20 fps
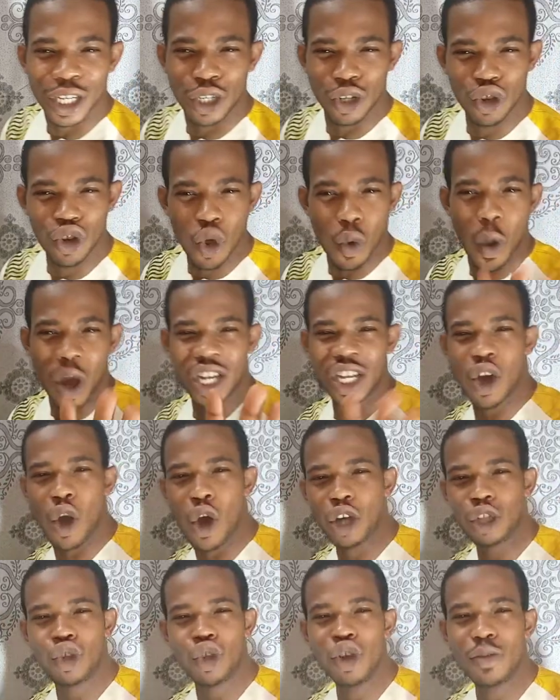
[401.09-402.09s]
Do you know what
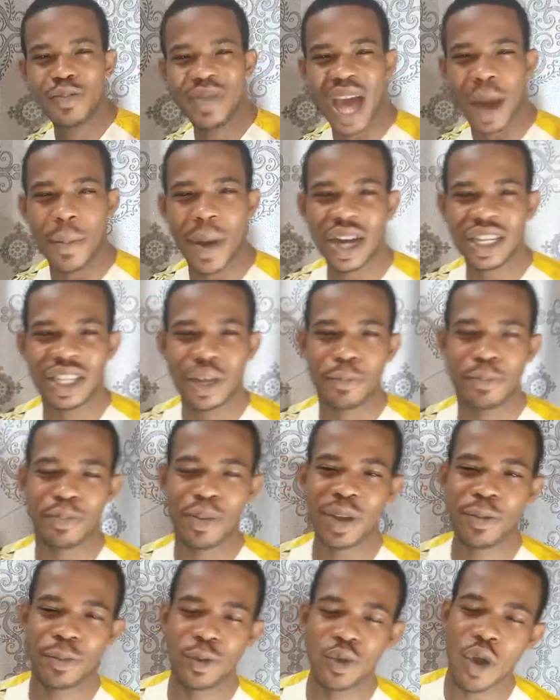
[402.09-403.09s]
God told me about the
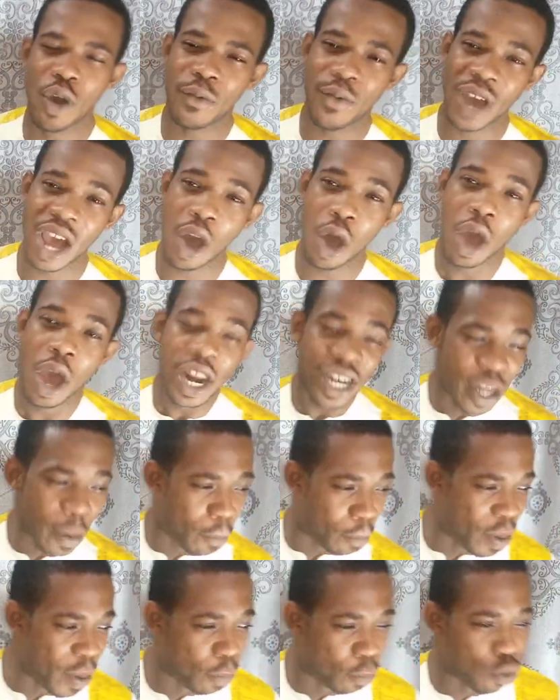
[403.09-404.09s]

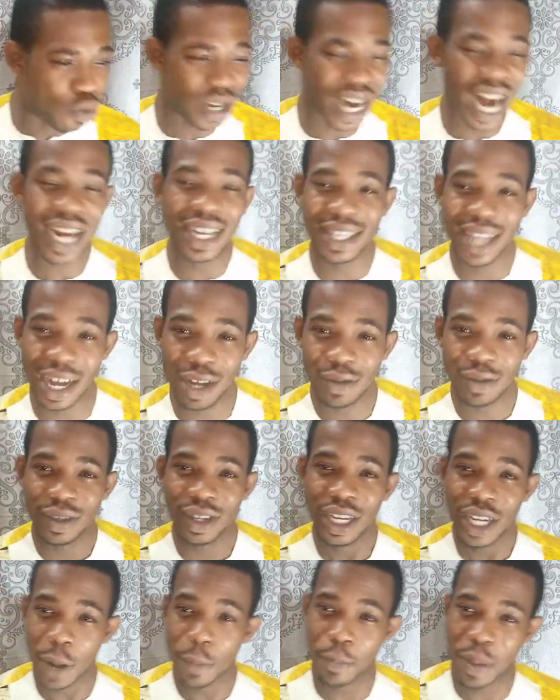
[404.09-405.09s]
people right now,
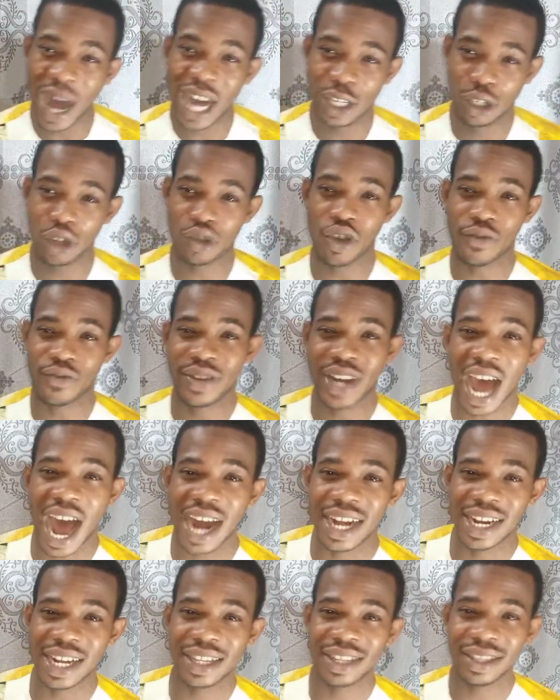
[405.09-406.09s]
the pastors of
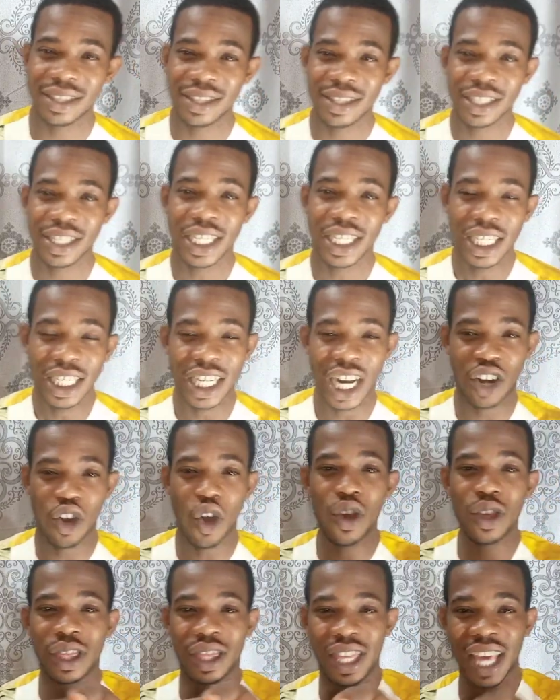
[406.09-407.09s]
nowadays? The
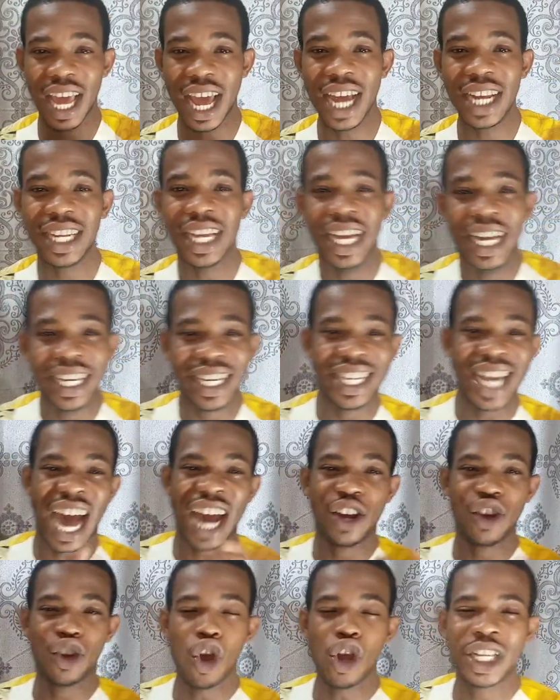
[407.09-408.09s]
Lord said they
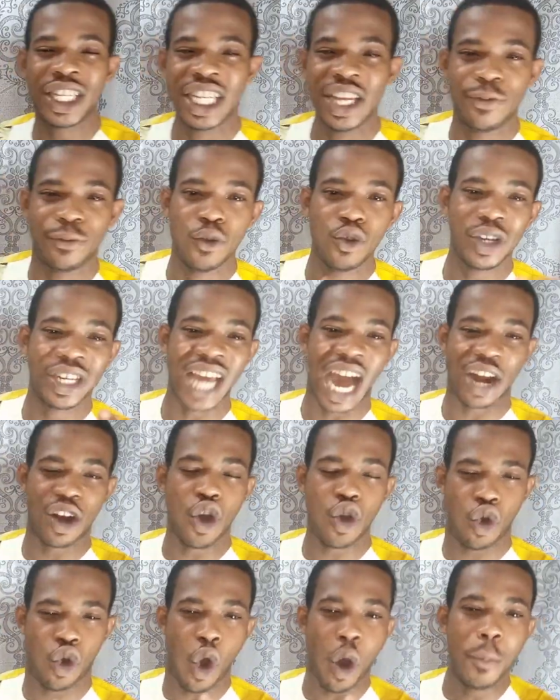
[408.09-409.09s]
are not
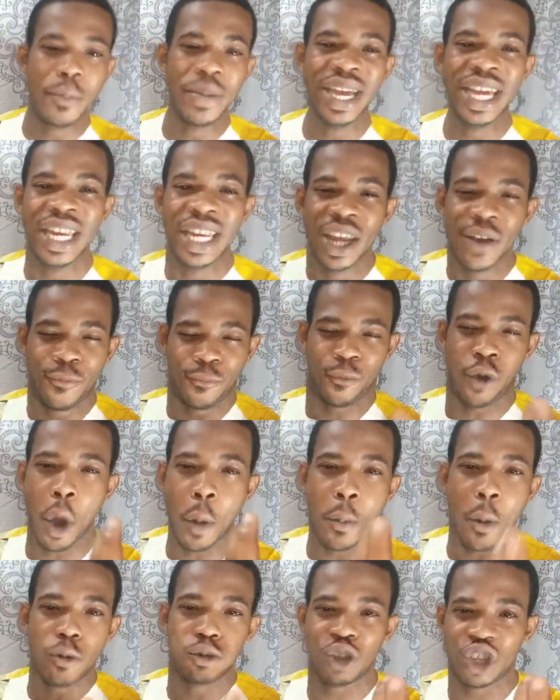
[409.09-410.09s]
coming in the
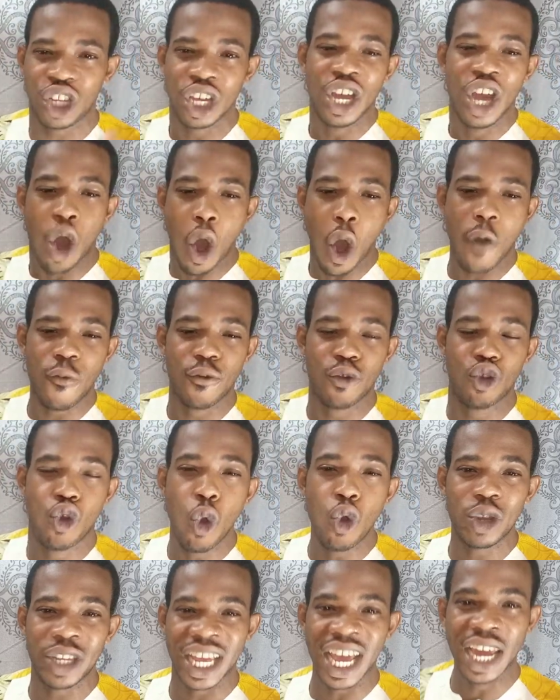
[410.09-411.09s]
form of
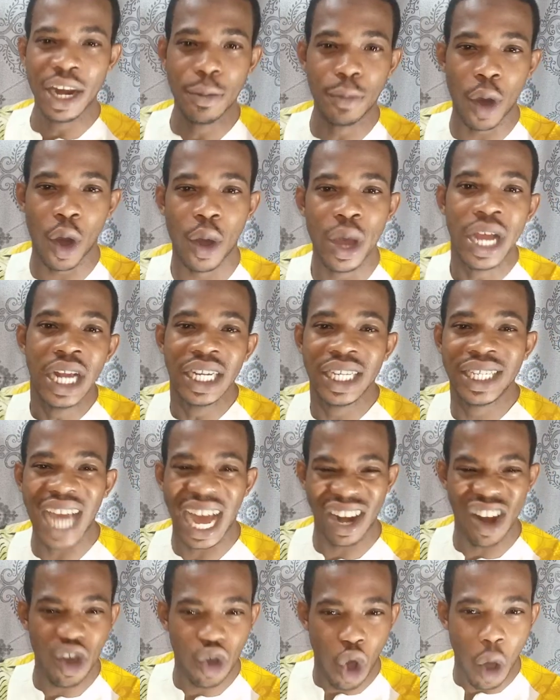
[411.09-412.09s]
goat anymore.
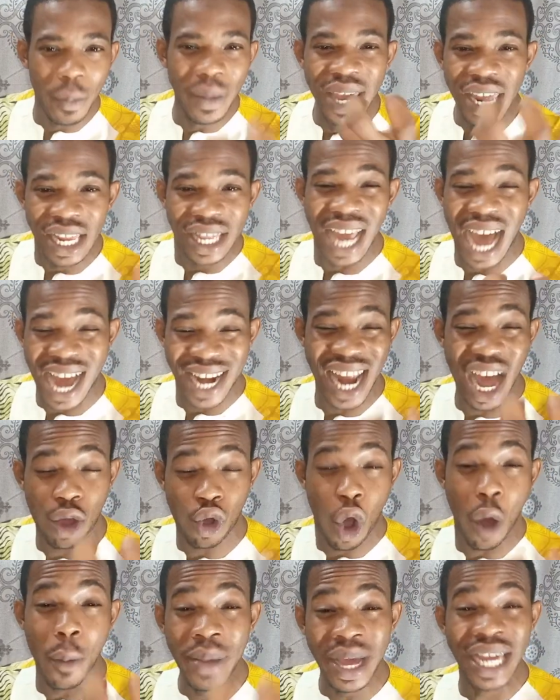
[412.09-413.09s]
They are not coming
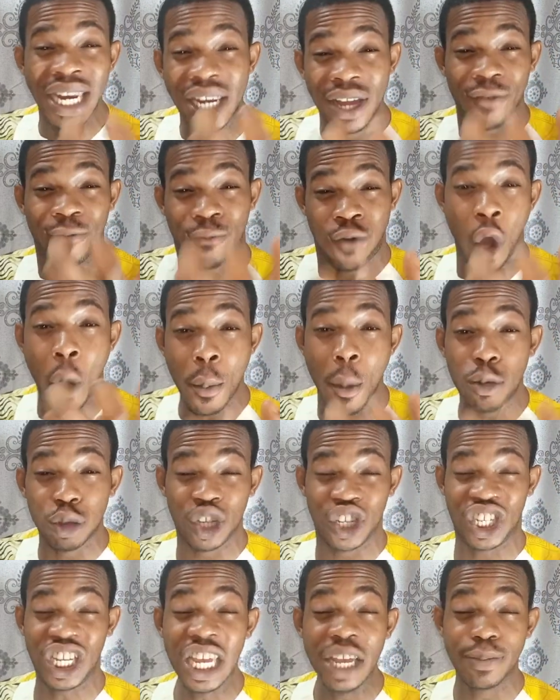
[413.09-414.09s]
in the form
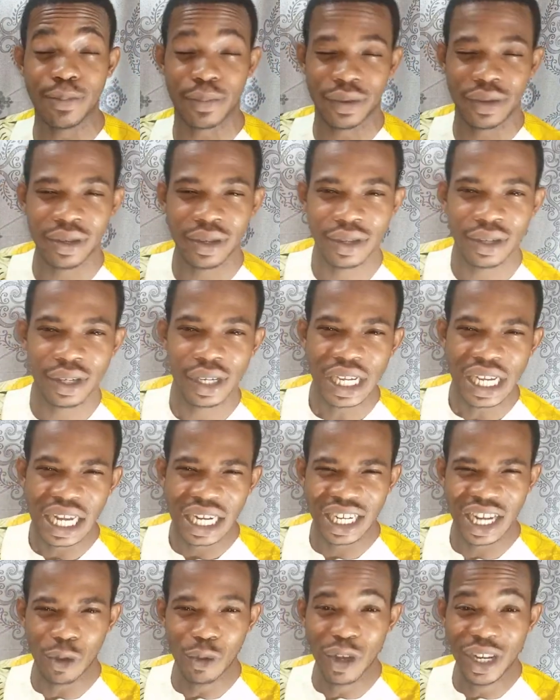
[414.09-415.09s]
of sheep.
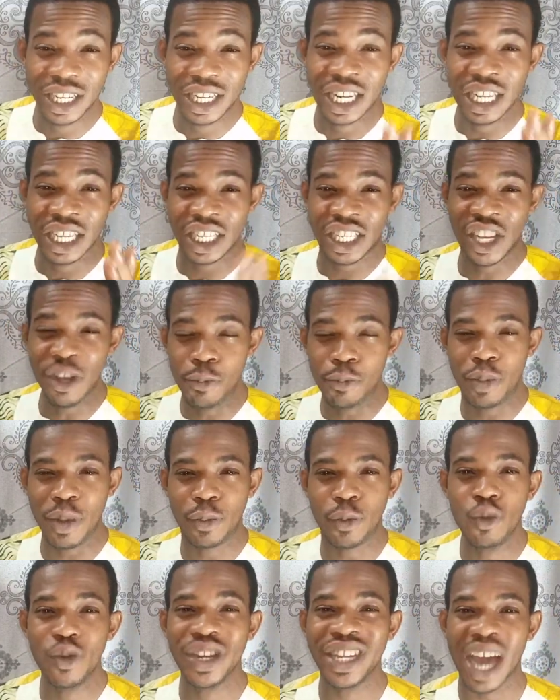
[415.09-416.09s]
They will deceive
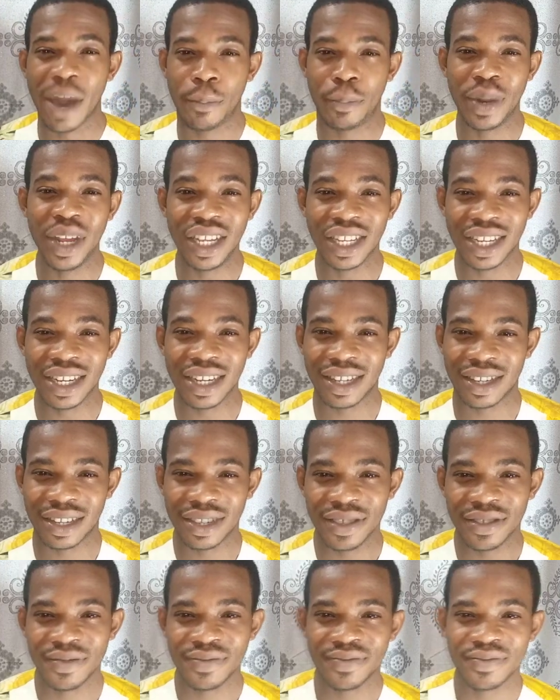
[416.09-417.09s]
people with their
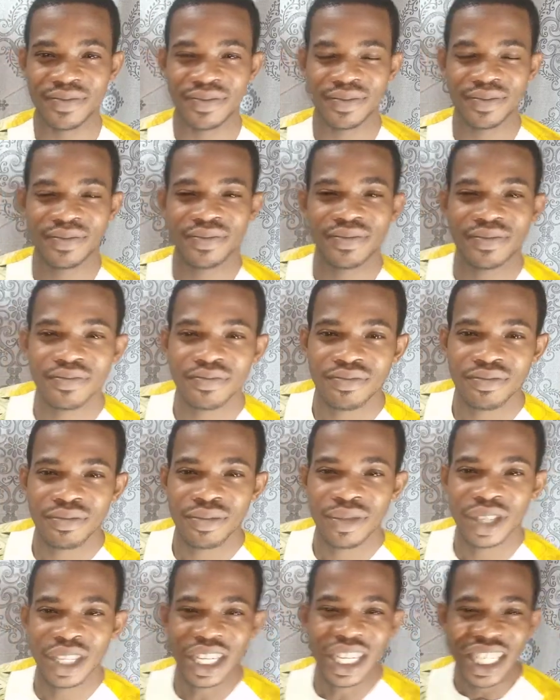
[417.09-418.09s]
presence.
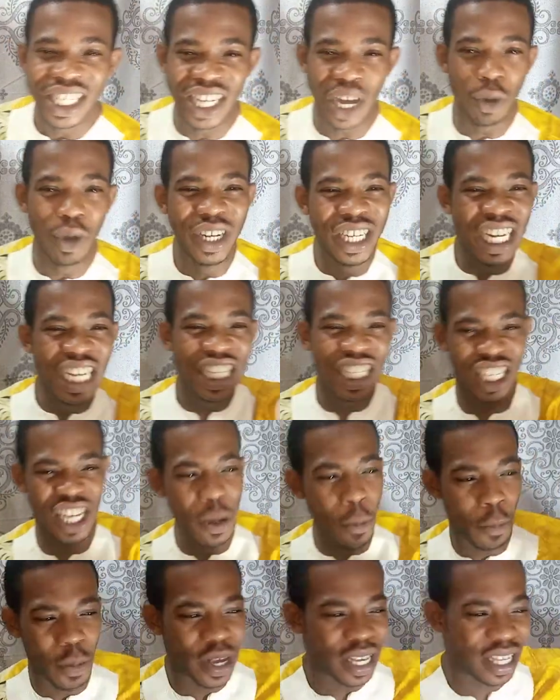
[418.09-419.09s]
They will
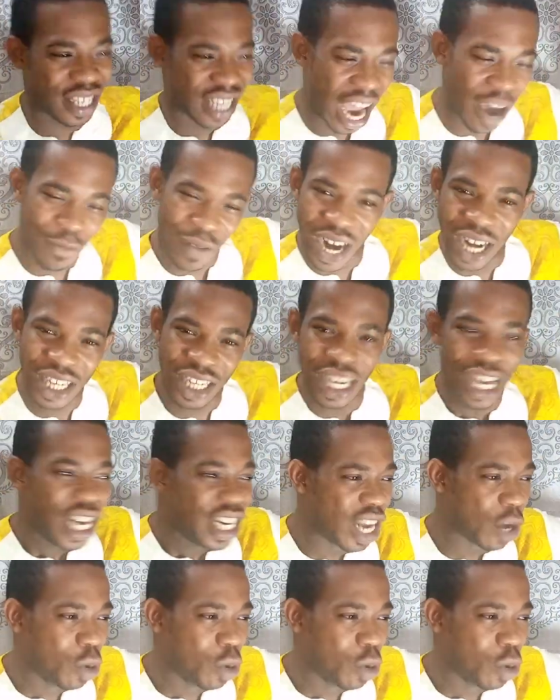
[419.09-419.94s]
deceive servants.